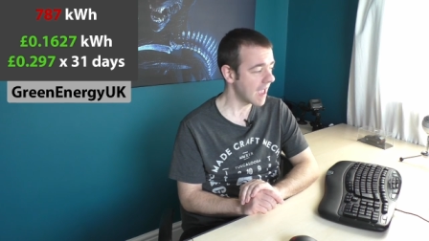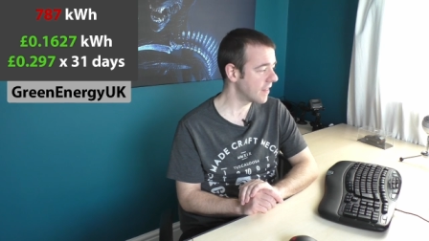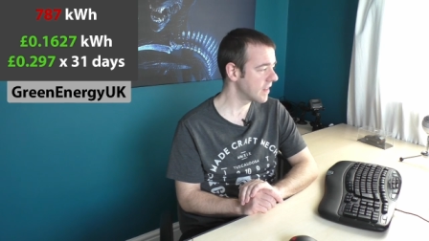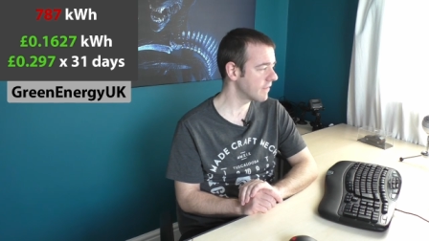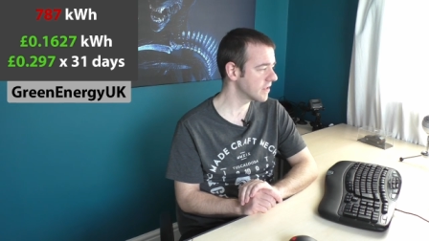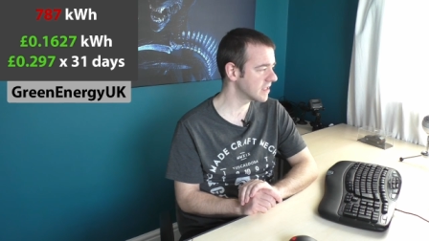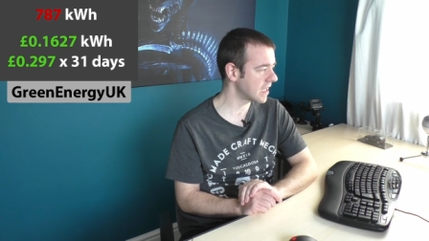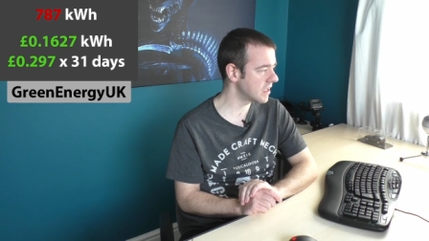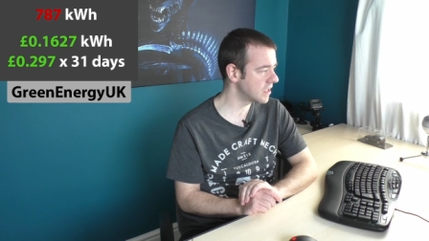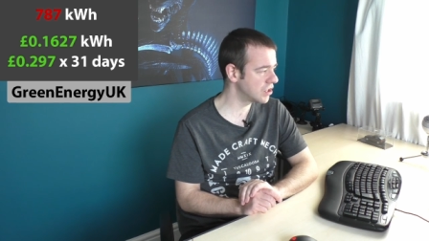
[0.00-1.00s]
and they have a
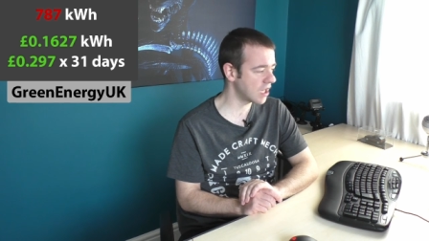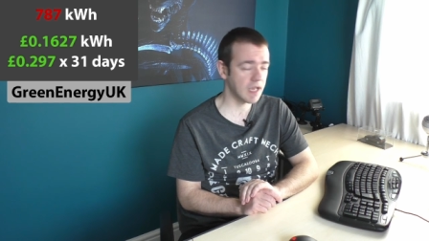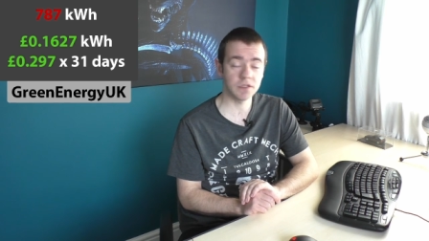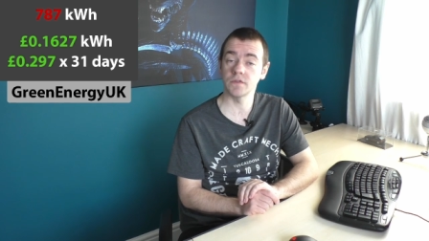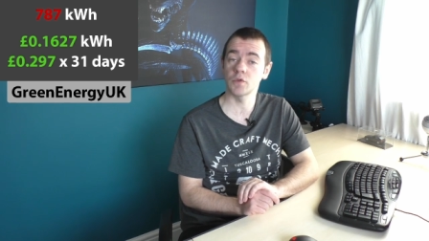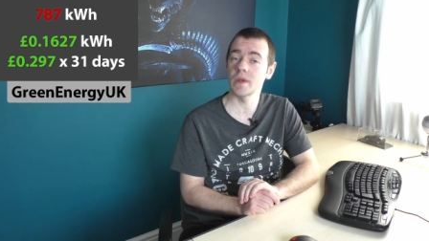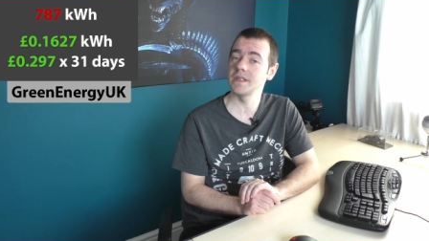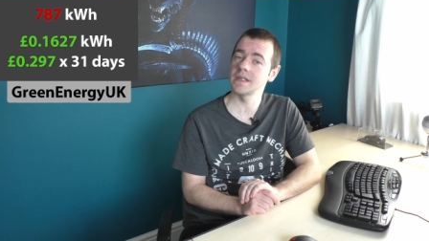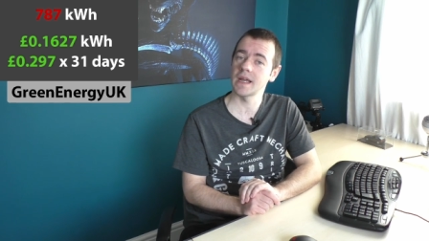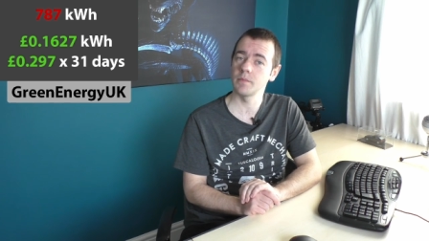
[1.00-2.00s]
standing charge of
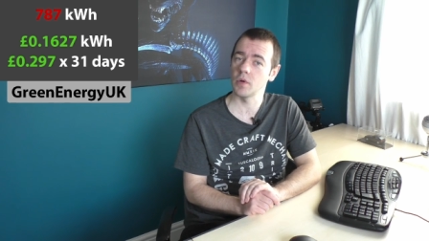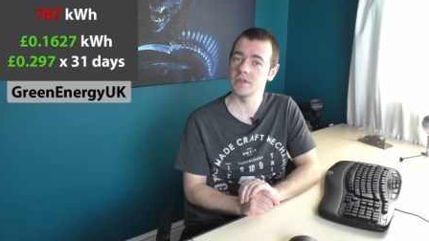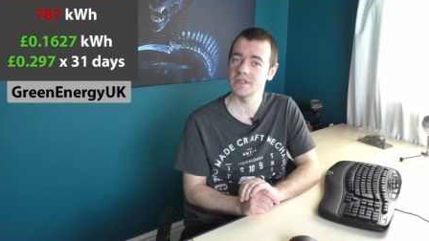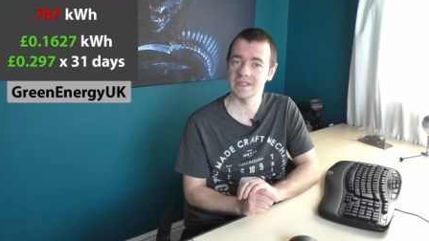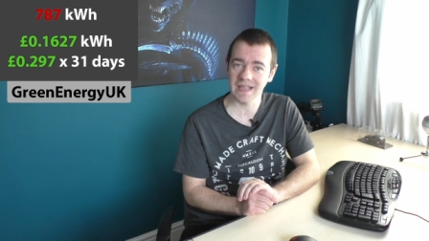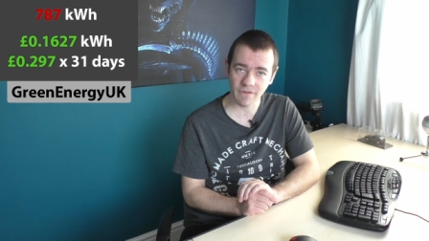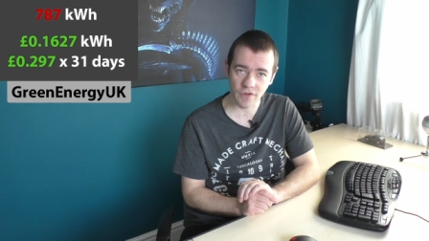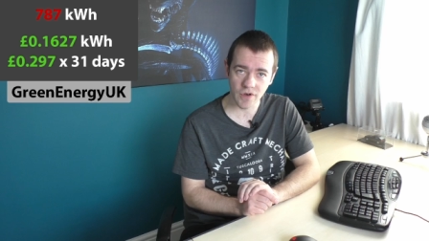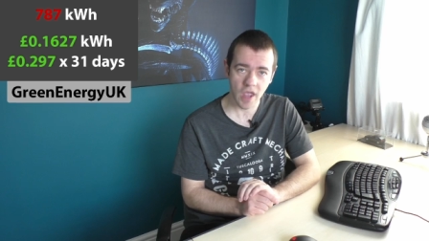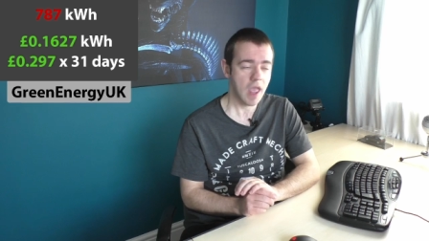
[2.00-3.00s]

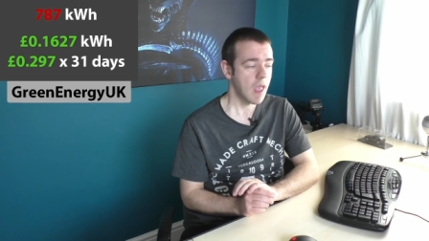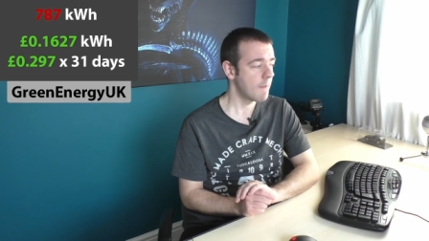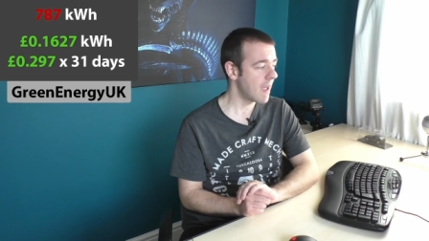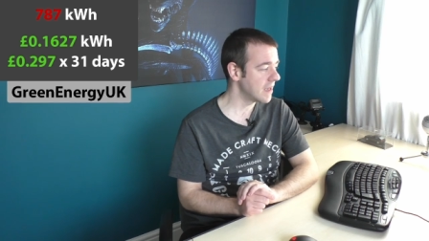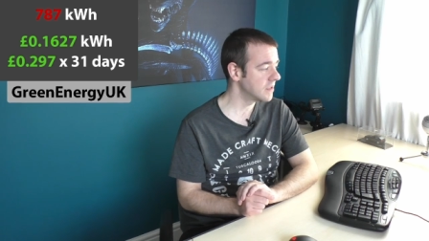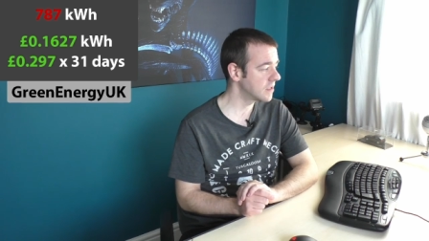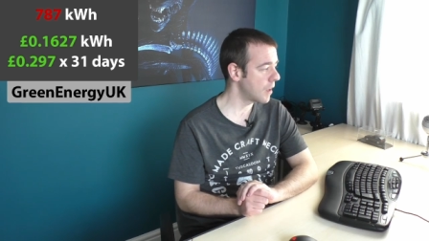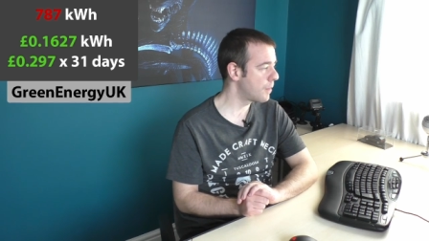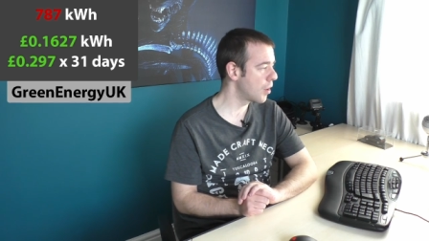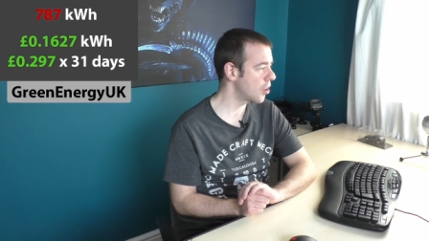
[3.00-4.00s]
29.7 pence
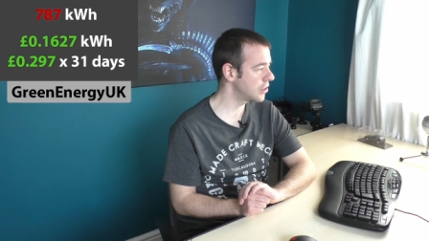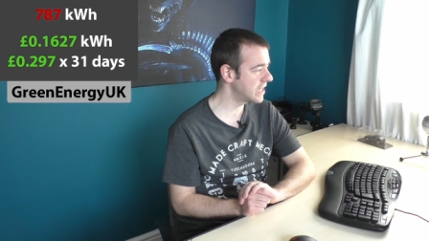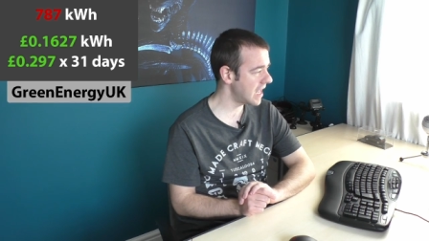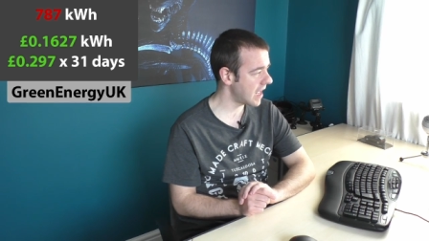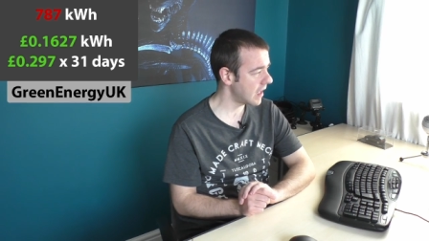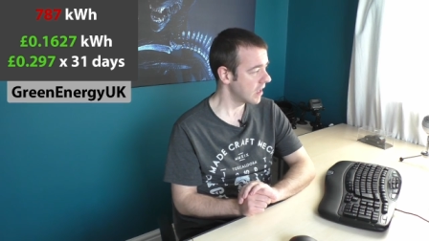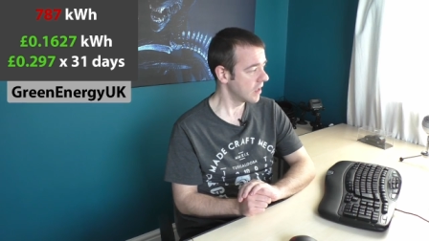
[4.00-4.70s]
per day.